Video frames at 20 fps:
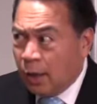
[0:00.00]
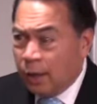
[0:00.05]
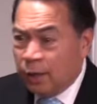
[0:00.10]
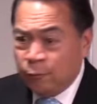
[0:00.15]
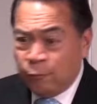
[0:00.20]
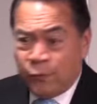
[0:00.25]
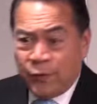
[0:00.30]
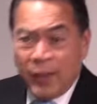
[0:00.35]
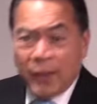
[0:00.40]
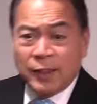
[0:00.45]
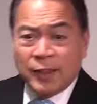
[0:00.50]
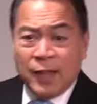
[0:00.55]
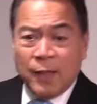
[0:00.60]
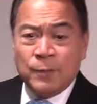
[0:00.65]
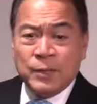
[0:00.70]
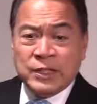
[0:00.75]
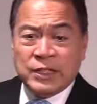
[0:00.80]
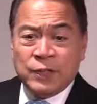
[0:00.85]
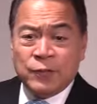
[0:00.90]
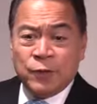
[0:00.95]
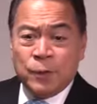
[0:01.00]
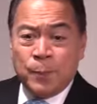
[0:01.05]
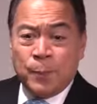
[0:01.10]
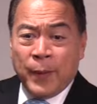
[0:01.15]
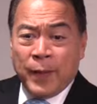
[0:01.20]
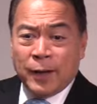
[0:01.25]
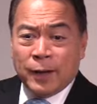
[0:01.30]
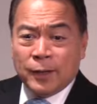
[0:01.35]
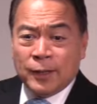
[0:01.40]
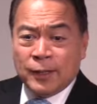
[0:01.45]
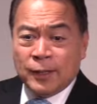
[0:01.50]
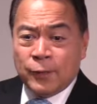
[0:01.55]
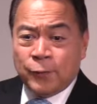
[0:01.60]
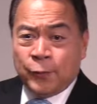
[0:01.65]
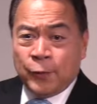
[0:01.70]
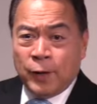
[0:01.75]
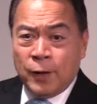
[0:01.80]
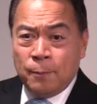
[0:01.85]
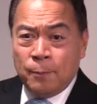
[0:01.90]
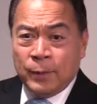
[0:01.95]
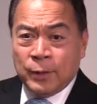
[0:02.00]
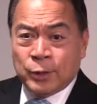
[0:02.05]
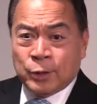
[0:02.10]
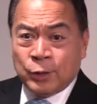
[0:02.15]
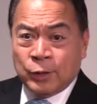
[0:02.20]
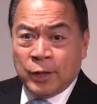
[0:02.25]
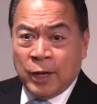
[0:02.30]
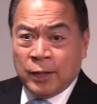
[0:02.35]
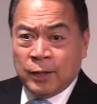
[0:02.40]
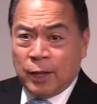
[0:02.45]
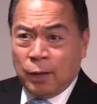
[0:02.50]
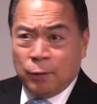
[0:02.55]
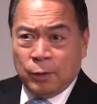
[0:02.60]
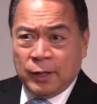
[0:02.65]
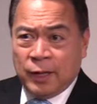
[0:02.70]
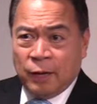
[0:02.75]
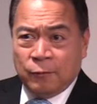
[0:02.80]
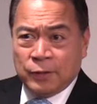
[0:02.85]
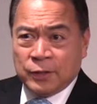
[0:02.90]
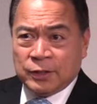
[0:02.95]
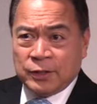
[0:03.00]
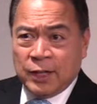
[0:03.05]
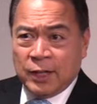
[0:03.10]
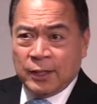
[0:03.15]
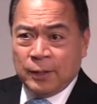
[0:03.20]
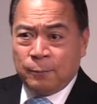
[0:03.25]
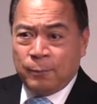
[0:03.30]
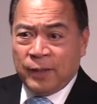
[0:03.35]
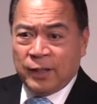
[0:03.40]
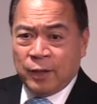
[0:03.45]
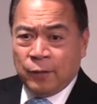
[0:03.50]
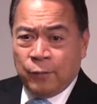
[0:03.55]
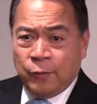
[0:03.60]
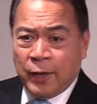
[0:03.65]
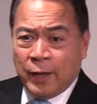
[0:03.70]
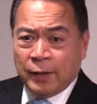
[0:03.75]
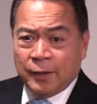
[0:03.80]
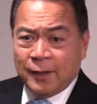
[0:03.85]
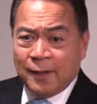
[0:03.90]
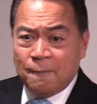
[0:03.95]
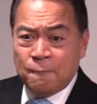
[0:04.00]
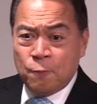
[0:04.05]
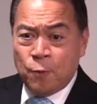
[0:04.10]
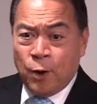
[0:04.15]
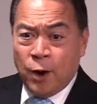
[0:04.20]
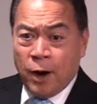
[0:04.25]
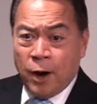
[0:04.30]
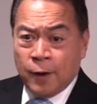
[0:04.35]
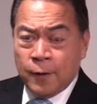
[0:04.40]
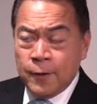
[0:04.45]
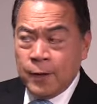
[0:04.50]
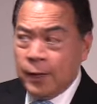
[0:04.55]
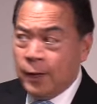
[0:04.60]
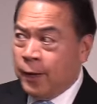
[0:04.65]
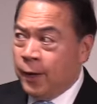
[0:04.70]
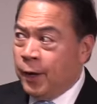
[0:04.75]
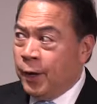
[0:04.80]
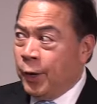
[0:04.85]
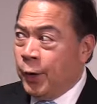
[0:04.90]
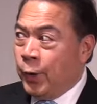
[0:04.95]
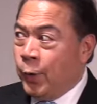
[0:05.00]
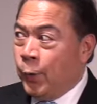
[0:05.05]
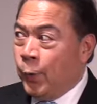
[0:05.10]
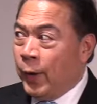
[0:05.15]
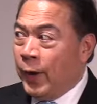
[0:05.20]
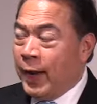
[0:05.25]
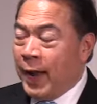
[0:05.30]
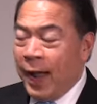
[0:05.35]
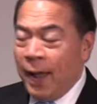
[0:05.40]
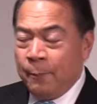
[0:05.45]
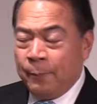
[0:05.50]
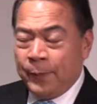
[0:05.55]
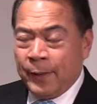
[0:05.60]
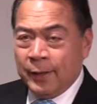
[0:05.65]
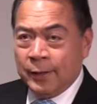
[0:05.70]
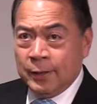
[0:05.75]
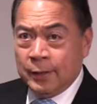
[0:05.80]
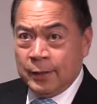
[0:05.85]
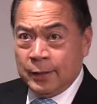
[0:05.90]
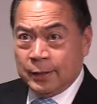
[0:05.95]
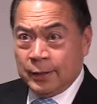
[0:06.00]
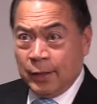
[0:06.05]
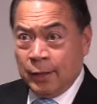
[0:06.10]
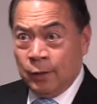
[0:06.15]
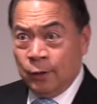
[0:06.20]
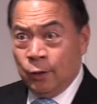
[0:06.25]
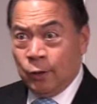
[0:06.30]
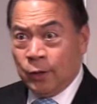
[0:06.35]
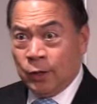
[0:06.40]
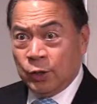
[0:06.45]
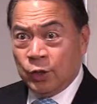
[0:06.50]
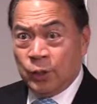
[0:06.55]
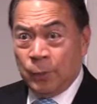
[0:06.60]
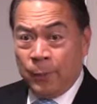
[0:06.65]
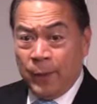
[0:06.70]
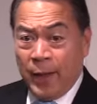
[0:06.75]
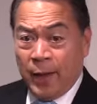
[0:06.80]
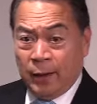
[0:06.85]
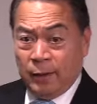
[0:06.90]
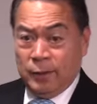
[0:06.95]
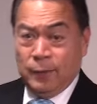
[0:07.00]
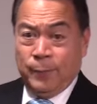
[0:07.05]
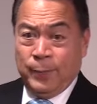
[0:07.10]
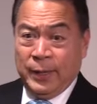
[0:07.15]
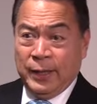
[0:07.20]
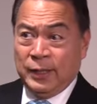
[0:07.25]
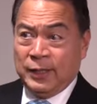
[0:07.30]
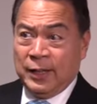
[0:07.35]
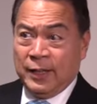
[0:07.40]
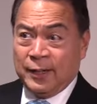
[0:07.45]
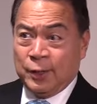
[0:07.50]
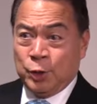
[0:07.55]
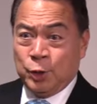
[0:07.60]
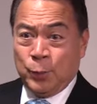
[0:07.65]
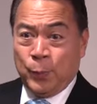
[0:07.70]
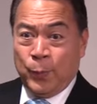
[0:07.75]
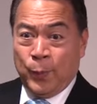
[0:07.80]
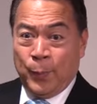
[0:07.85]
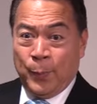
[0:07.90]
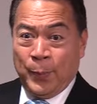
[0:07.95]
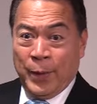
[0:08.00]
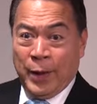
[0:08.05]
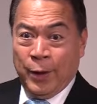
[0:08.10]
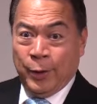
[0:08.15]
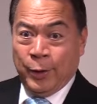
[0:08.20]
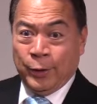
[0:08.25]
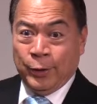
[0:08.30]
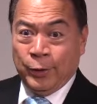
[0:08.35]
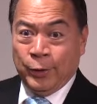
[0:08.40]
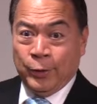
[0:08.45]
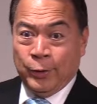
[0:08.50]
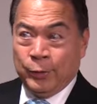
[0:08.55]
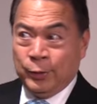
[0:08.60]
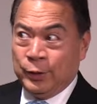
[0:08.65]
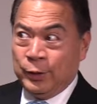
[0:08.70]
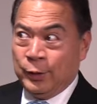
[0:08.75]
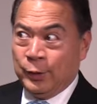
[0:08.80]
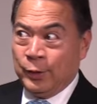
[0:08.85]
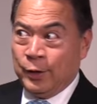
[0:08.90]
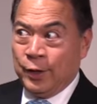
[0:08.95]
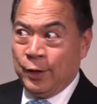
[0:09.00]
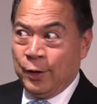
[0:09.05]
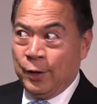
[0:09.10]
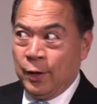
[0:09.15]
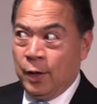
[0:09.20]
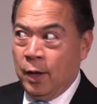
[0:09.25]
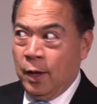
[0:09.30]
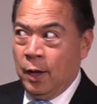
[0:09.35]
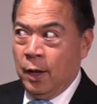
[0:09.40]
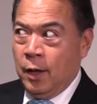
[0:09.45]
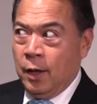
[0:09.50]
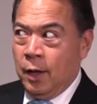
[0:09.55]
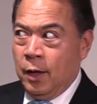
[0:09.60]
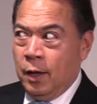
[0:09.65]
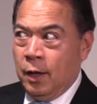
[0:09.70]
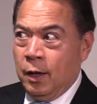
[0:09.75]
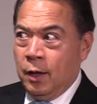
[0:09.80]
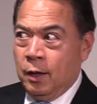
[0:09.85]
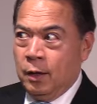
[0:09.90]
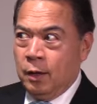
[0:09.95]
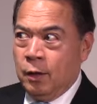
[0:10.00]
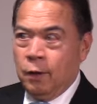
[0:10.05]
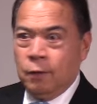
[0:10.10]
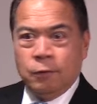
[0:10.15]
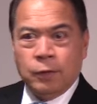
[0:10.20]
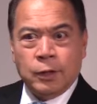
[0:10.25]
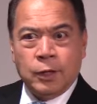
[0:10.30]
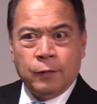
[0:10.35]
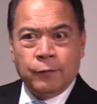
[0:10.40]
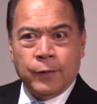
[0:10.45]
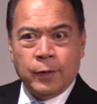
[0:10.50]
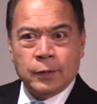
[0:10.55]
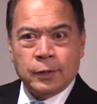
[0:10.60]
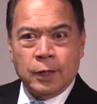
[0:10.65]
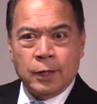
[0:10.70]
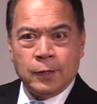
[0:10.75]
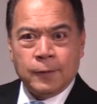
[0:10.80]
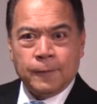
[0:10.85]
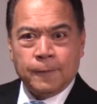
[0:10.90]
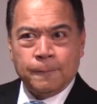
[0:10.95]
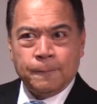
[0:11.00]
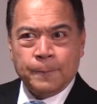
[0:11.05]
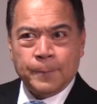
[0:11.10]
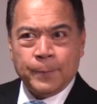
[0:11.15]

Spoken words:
Vietnam is even better than the Philippines today. They were devastated by the Vietnam War. What happened? He said, look at Japan. Japan is like a superpower, you know. You know what they found out?